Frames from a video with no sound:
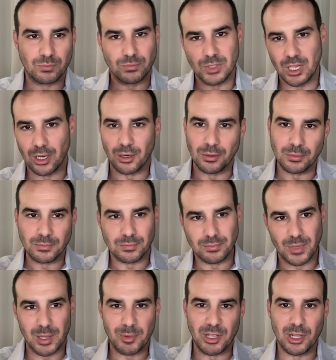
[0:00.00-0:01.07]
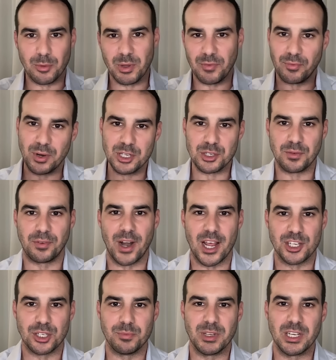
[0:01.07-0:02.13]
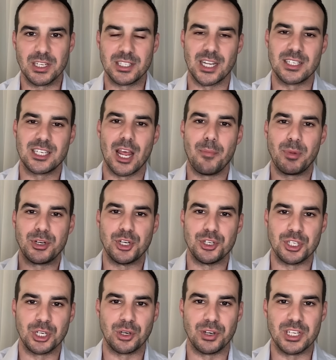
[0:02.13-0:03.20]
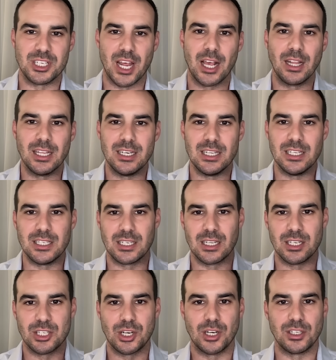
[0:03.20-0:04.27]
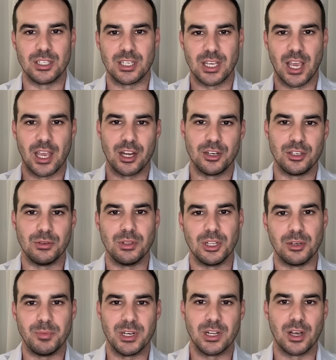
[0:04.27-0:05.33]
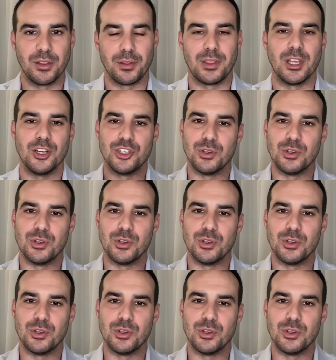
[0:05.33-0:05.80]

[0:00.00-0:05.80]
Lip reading: maybe a little bit frizzle frazzle, because as temperatures increase, LEDs can start to decay or do a little bit of other things.